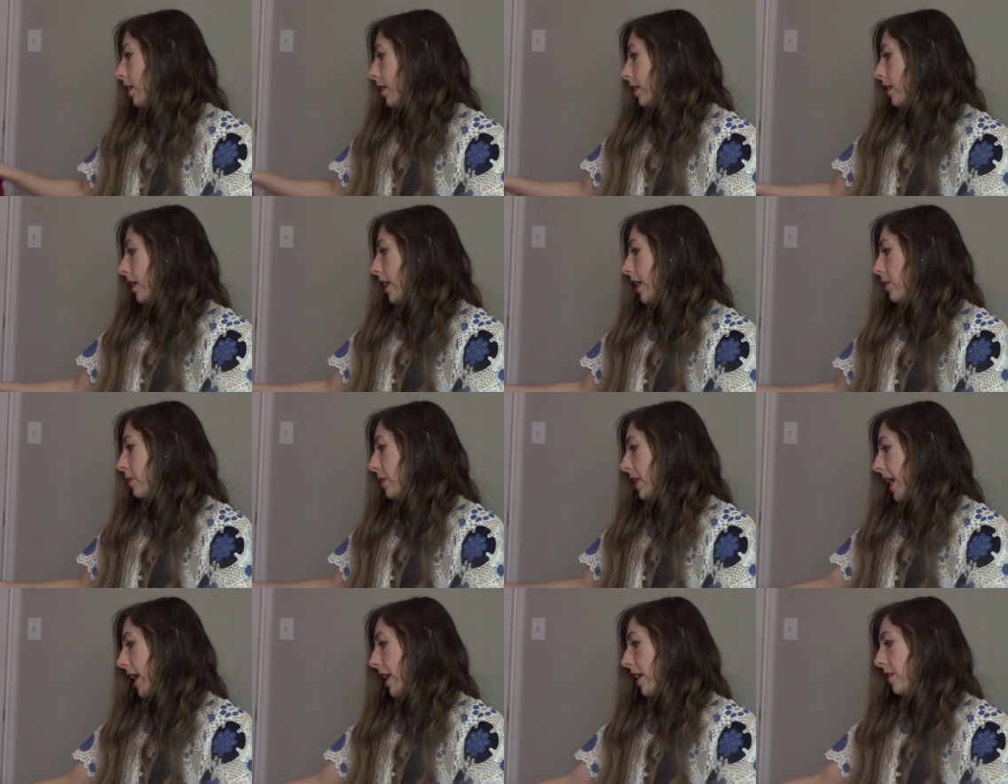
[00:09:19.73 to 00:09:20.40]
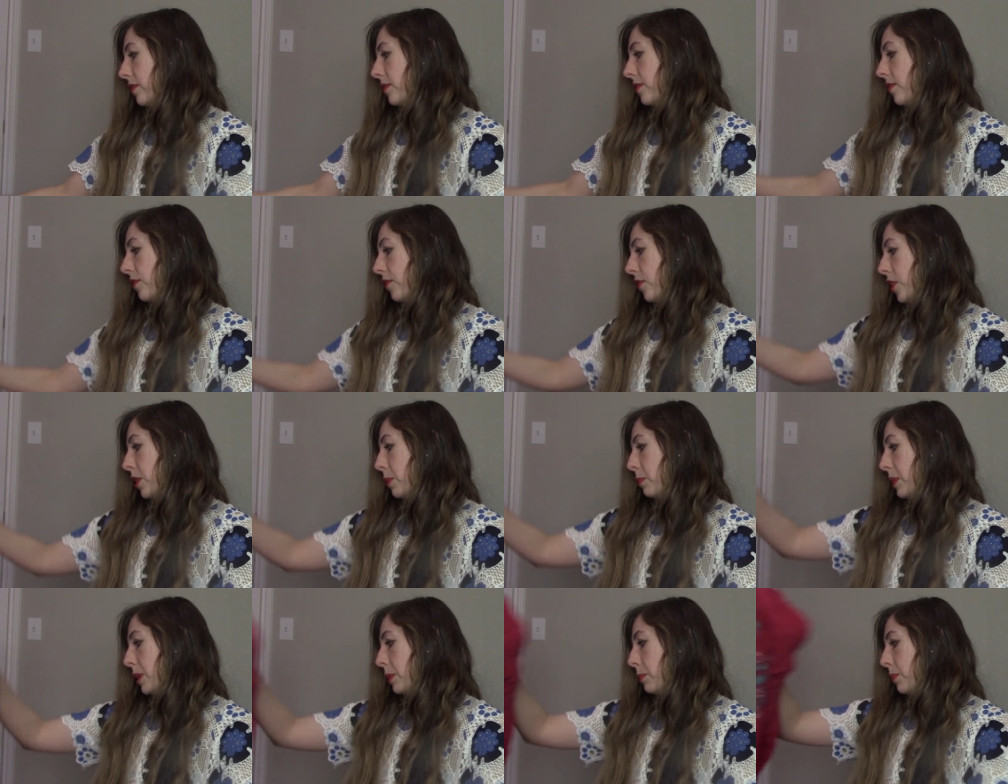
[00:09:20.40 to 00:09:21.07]
Then we have
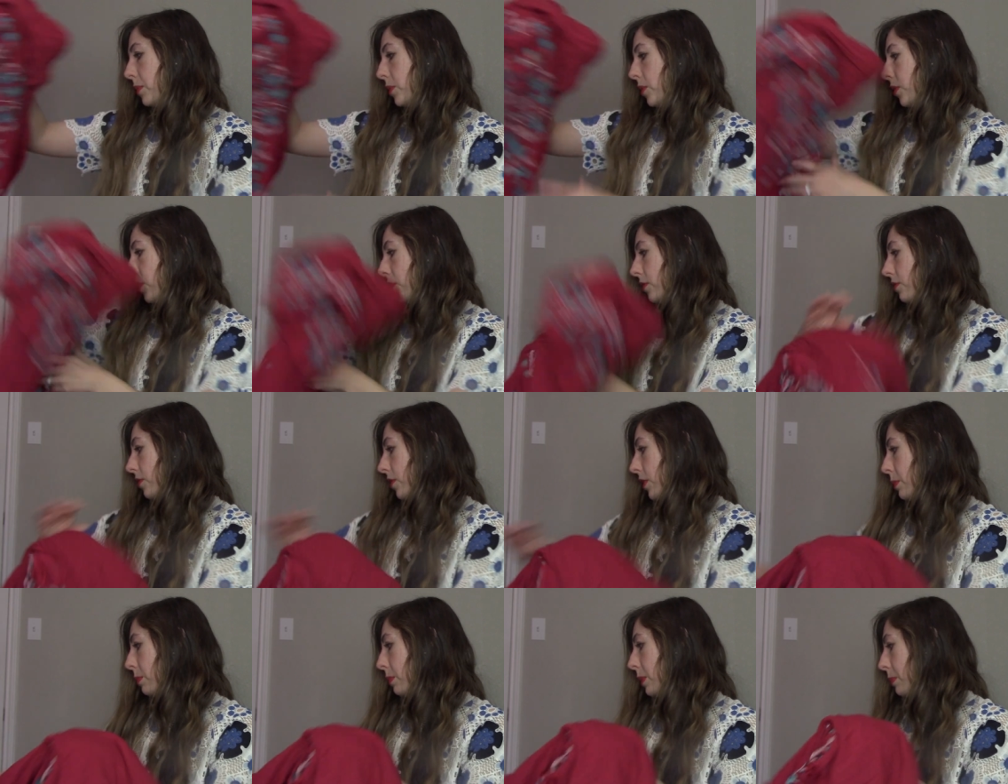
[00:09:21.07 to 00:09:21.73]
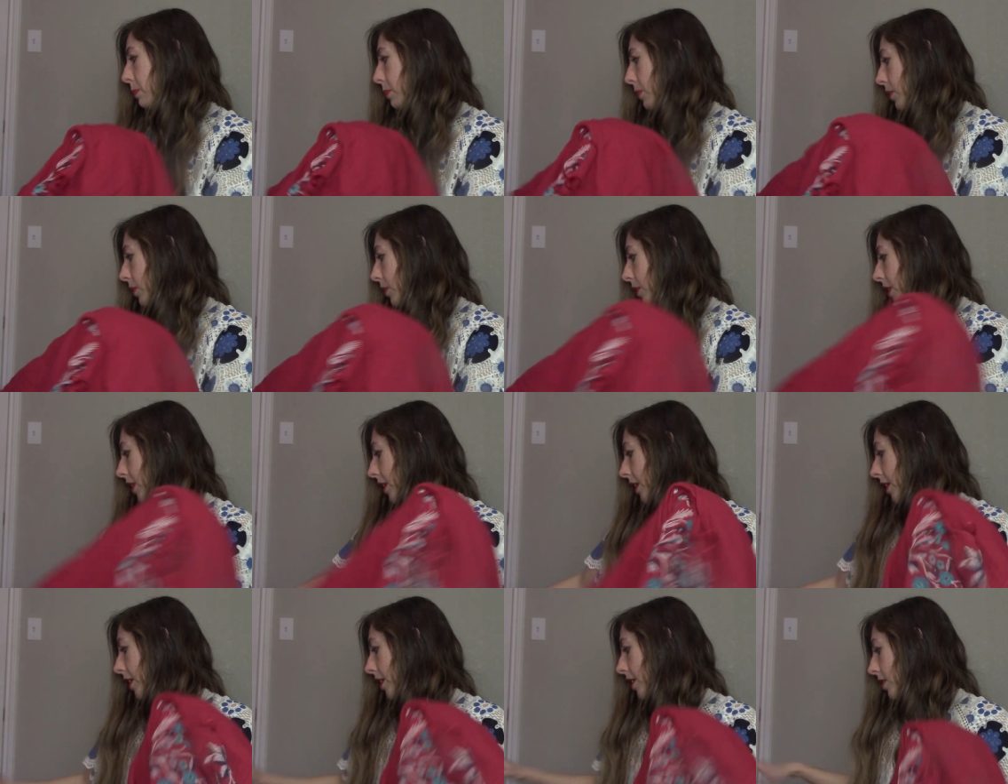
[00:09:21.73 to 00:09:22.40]
Free People. Free People
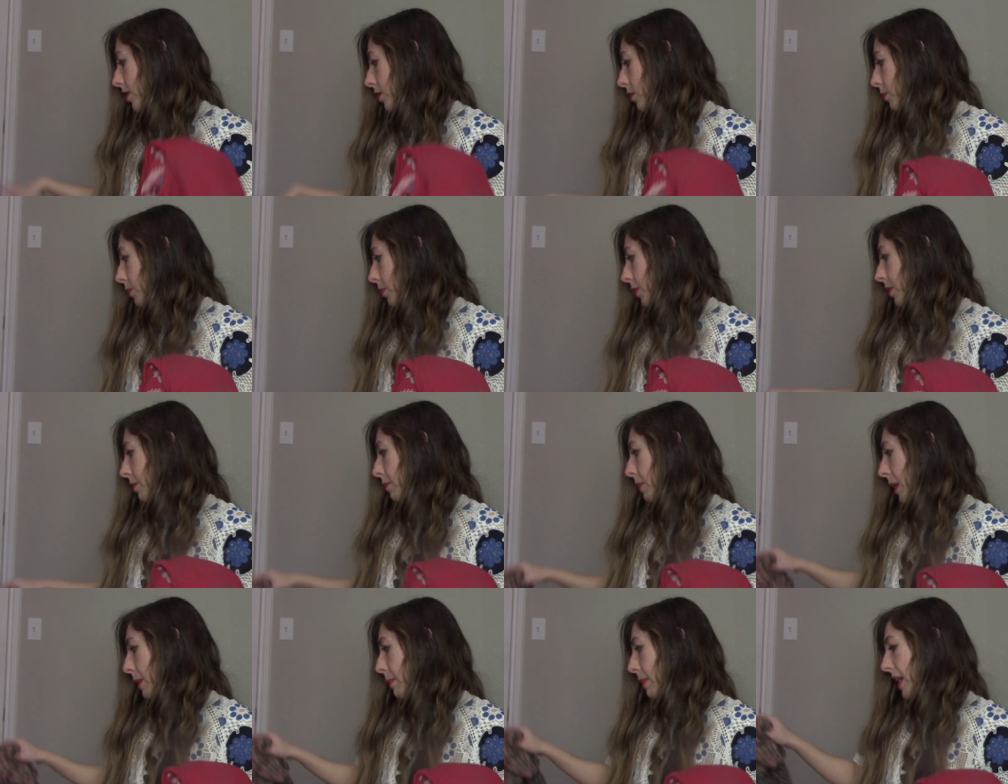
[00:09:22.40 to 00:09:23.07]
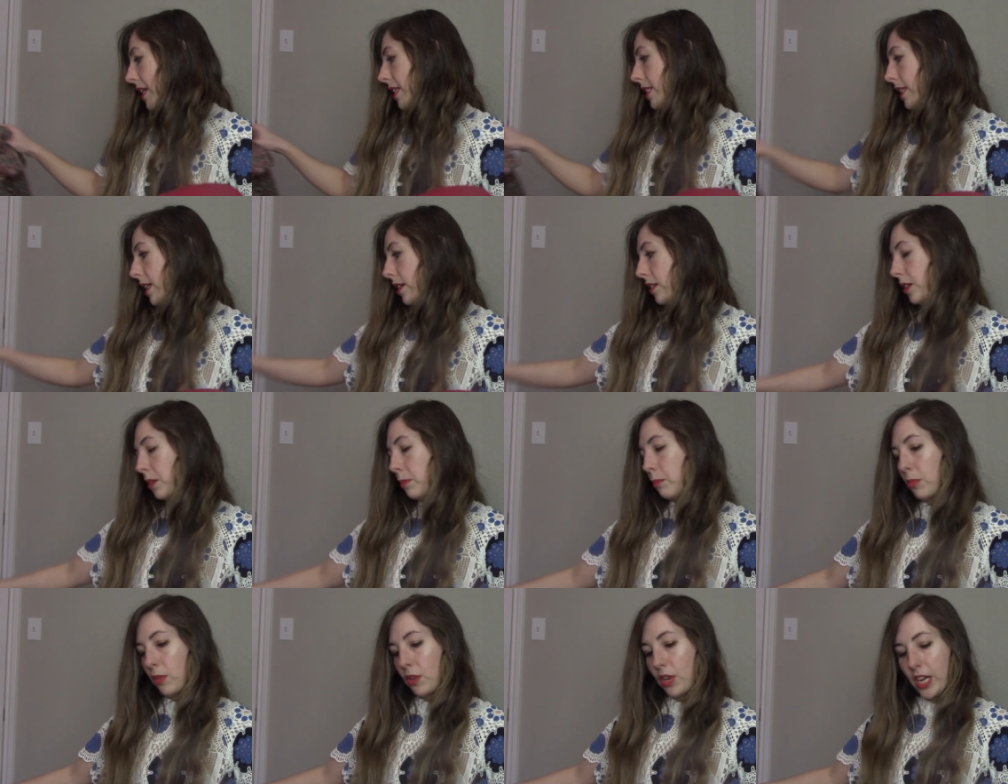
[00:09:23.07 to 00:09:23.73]
is one of my
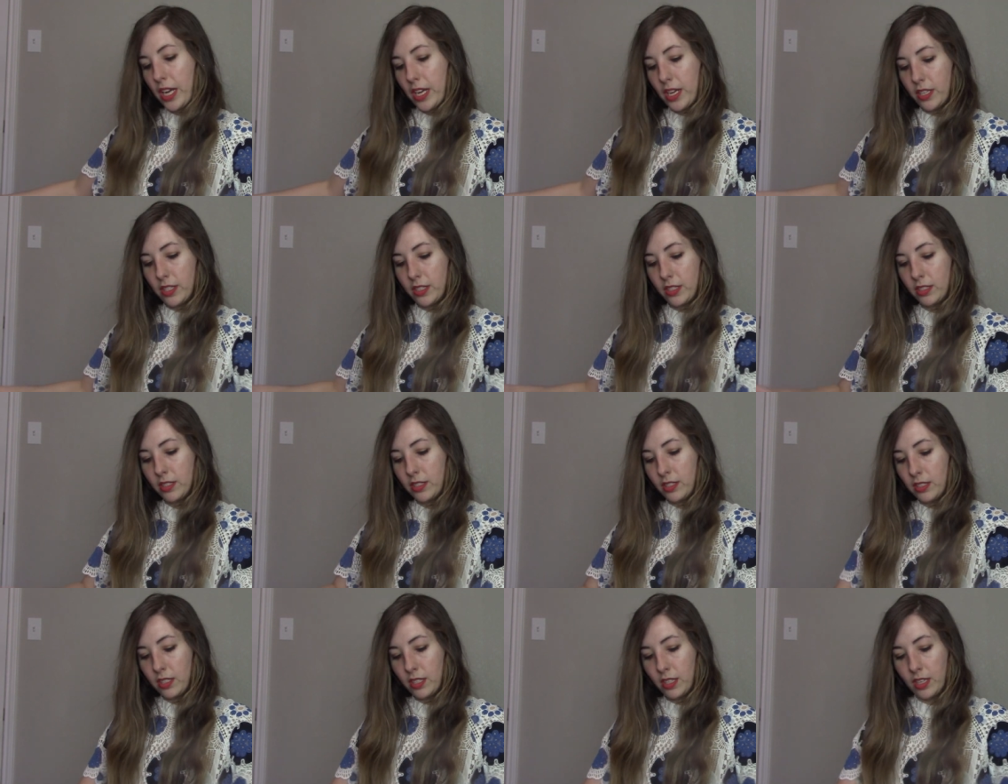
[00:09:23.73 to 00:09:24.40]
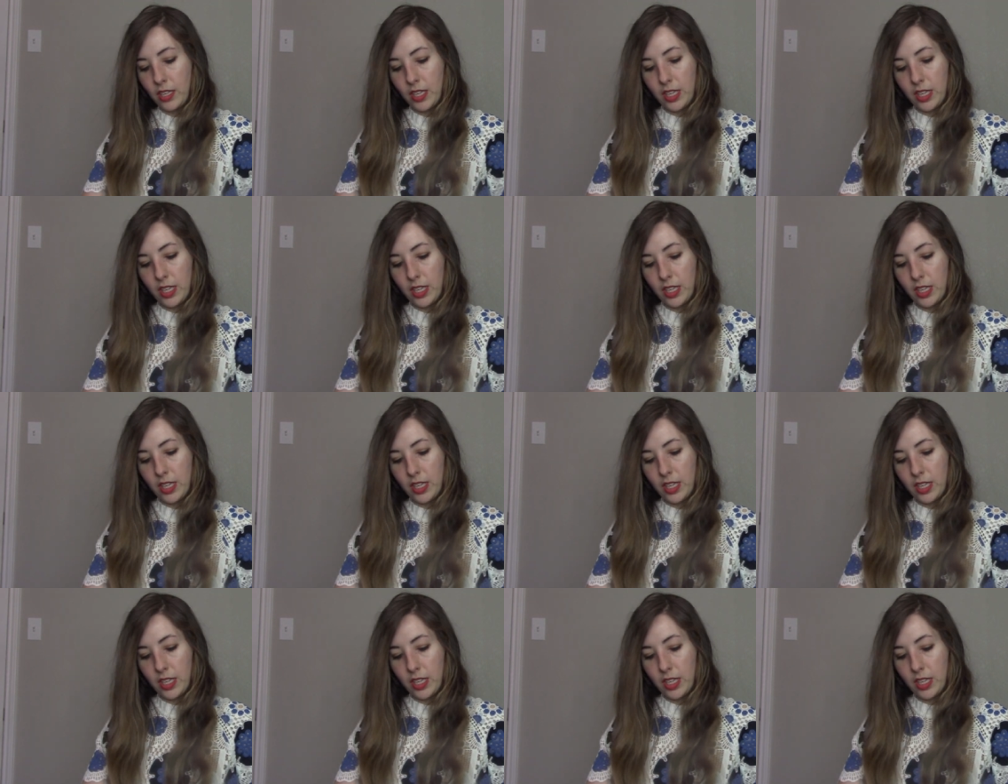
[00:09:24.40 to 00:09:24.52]
best-selling brands,